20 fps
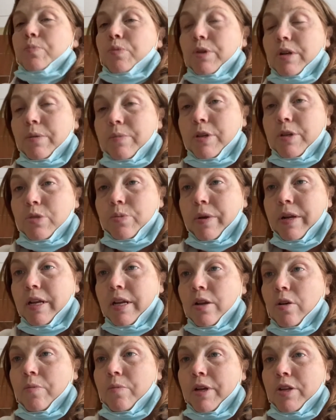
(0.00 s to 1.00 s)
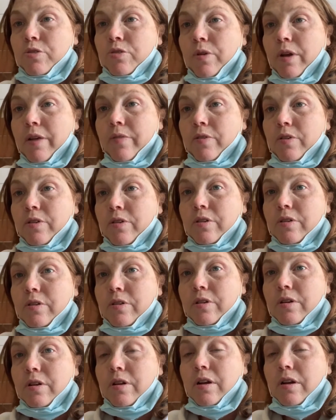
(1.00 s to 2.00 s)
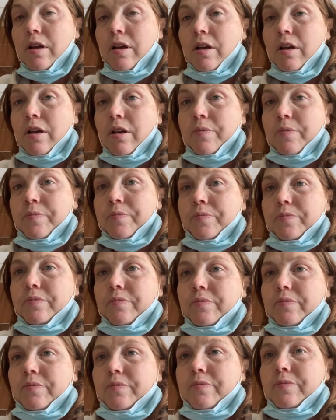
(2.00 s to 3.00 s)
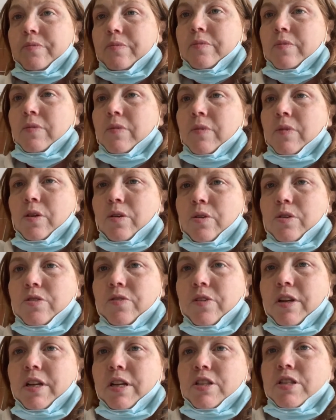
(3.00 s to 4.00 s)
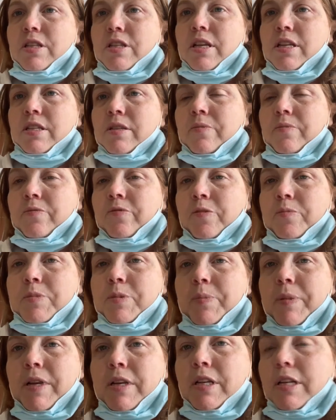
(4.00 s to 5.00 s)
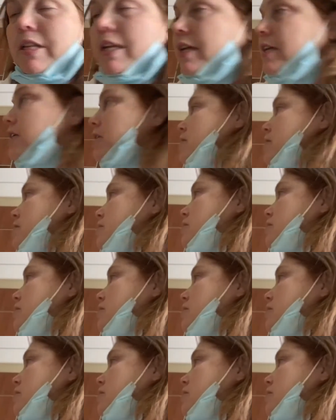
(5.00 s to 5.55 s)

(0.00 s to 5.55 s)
pretty much waiting on my driver. That was funny. I just got something from spondylitis.